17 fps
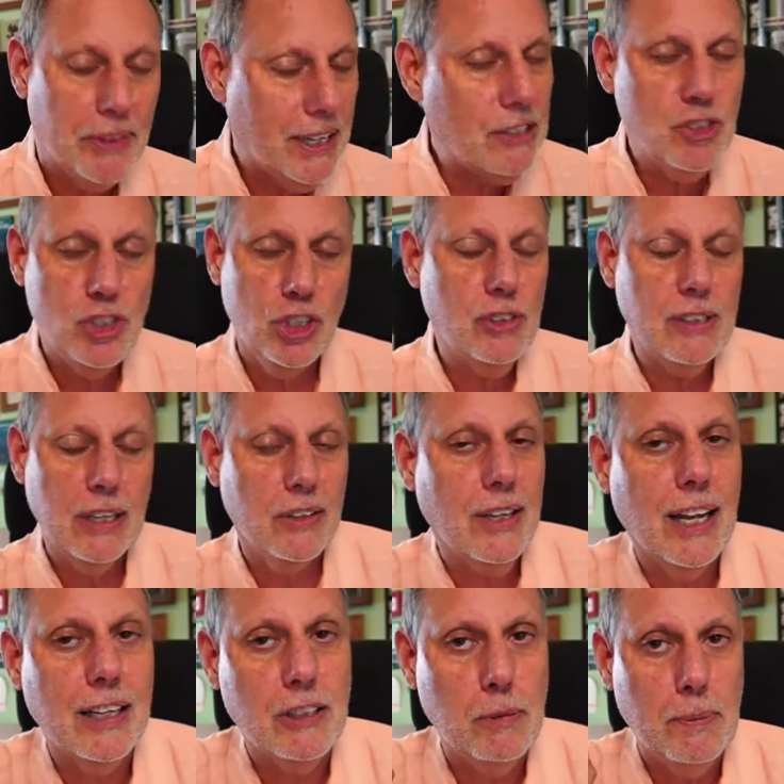This turns
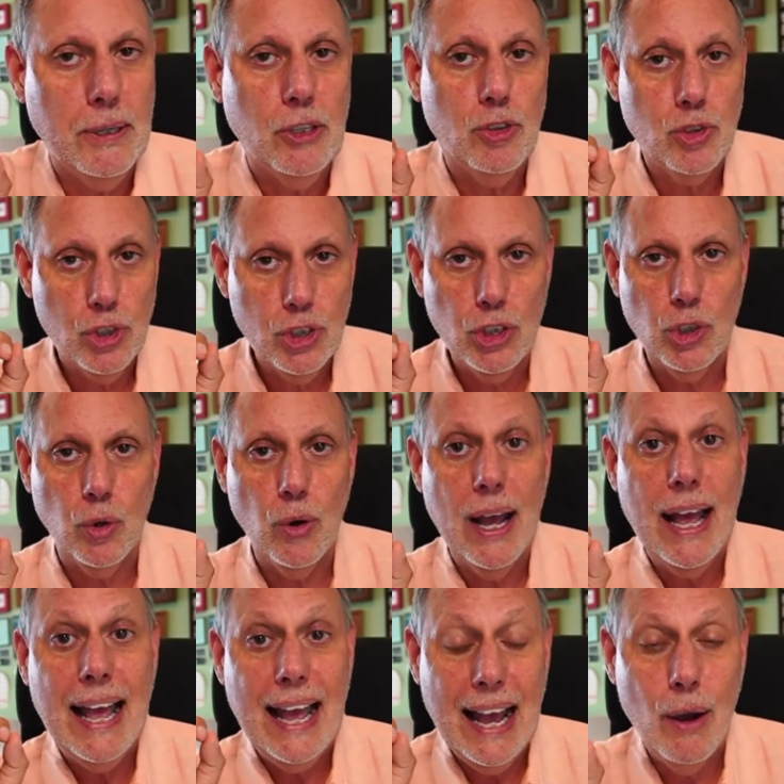out not to be
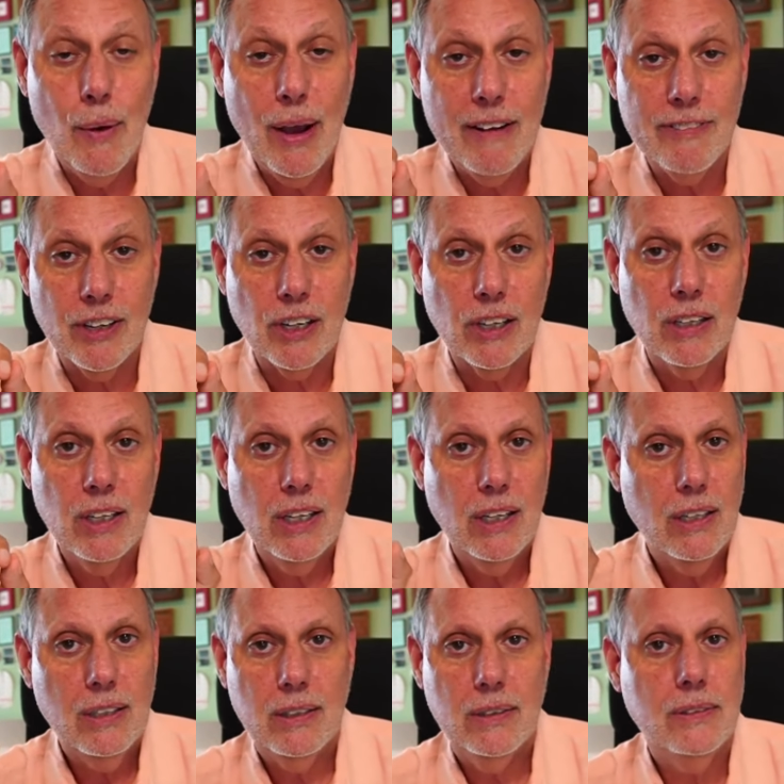true. However,
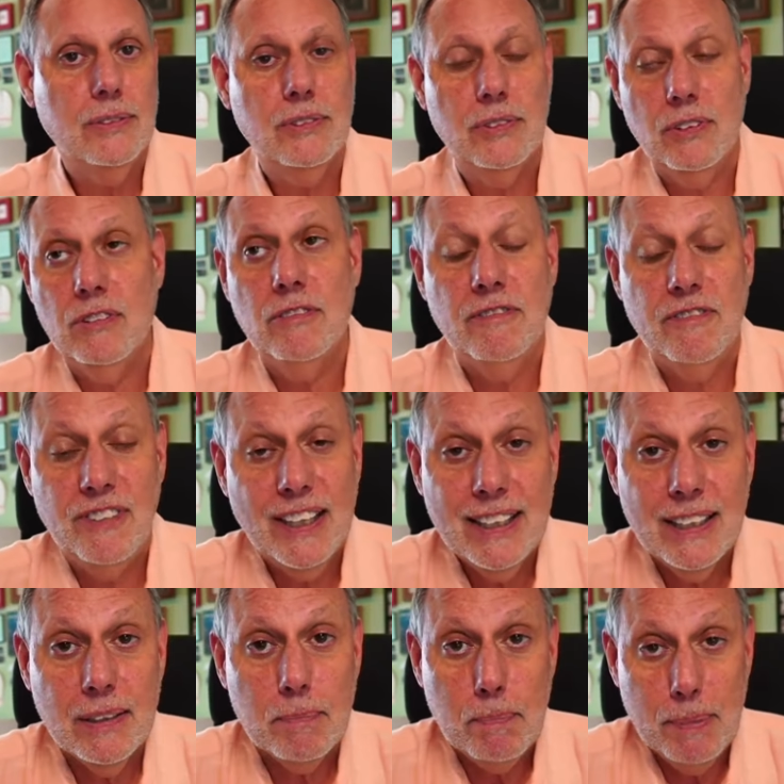
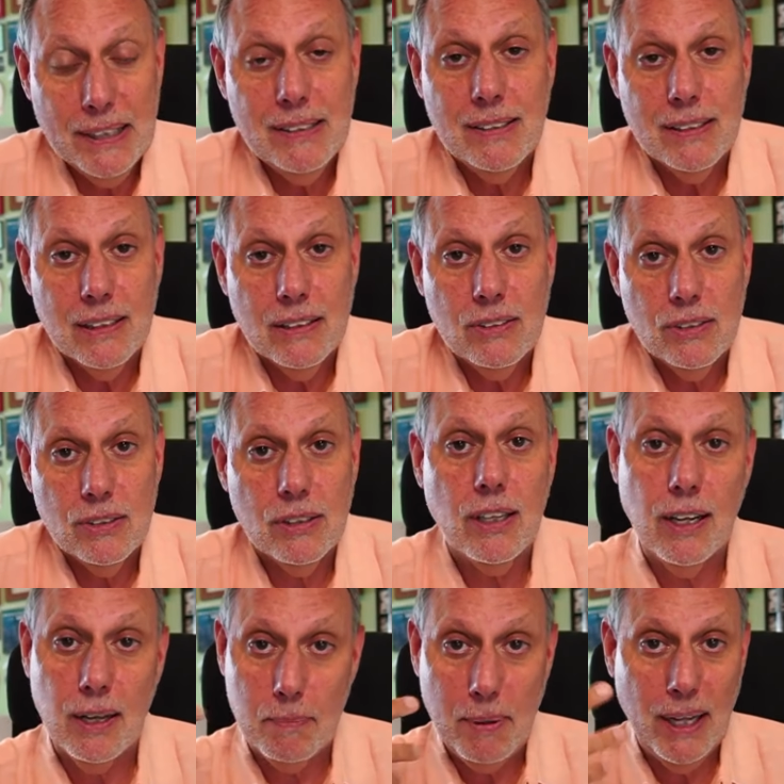fucking business,
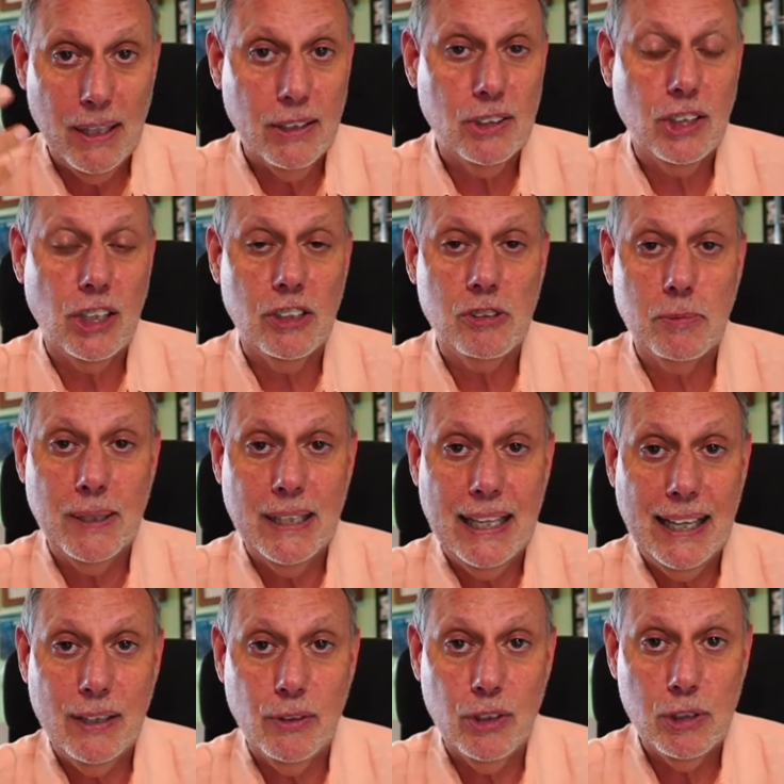I apologize for
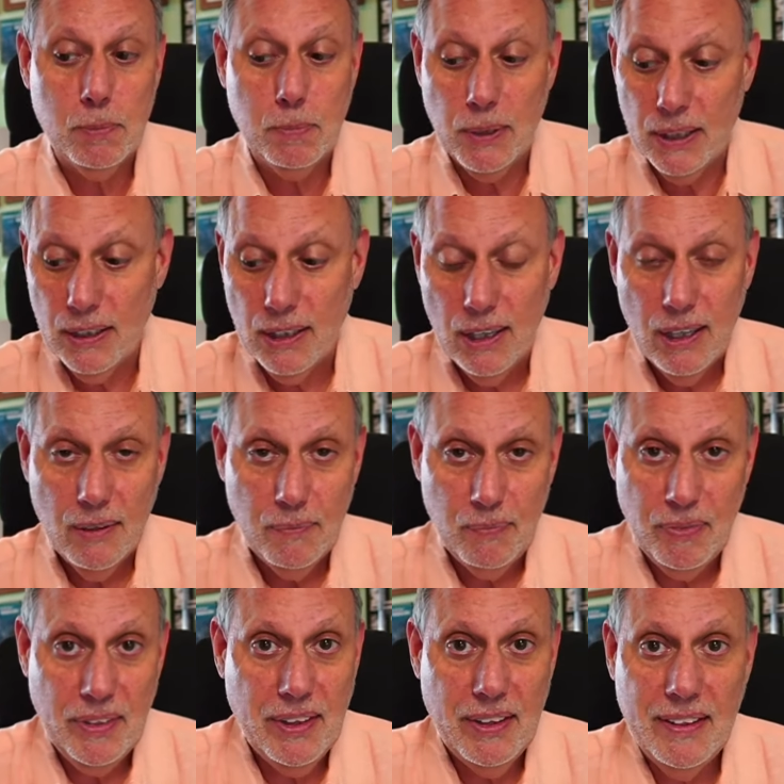my language, but
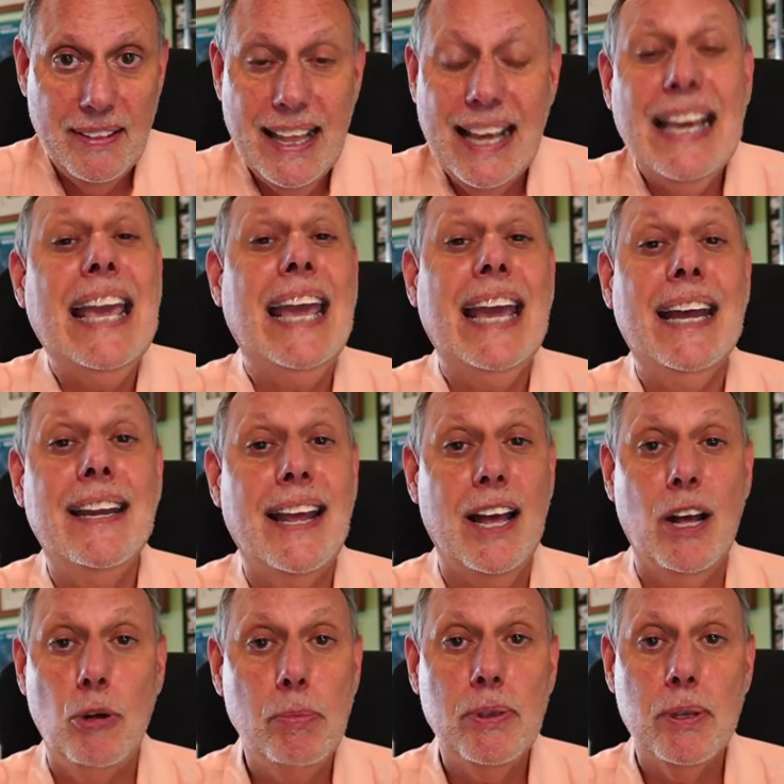they can't
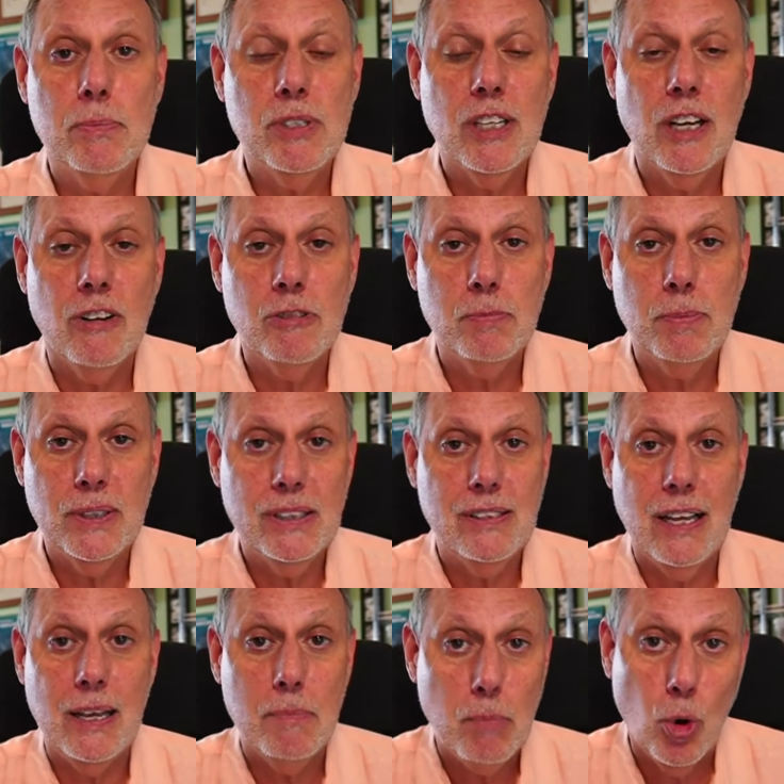help themselves
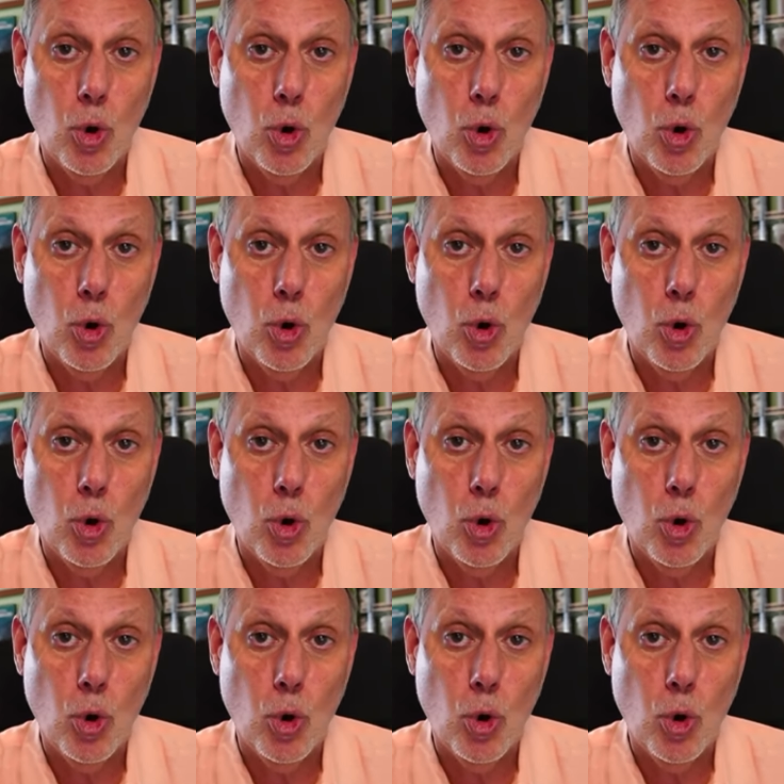but say